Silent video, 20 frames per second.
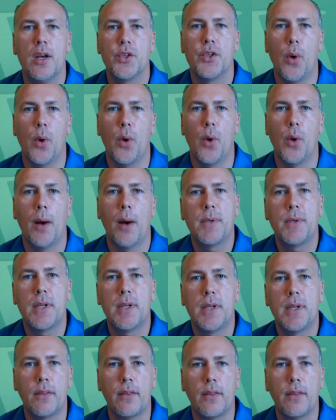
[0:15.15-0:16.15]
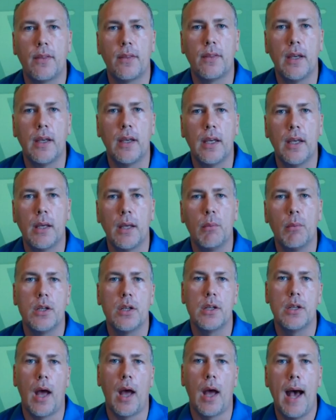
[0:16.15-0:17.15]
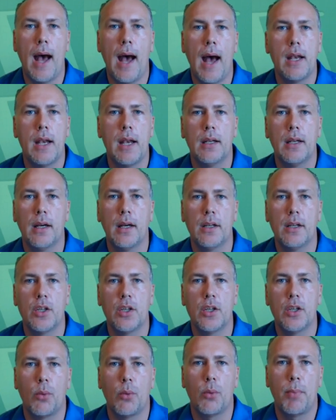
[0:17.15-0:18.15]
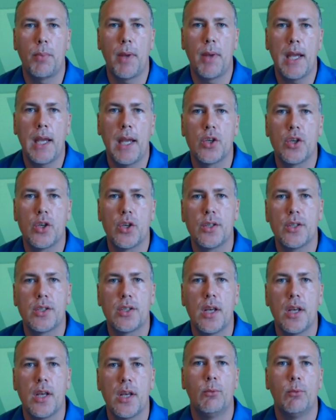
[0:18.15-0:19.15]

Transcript: to update your theme, to add in additional pages,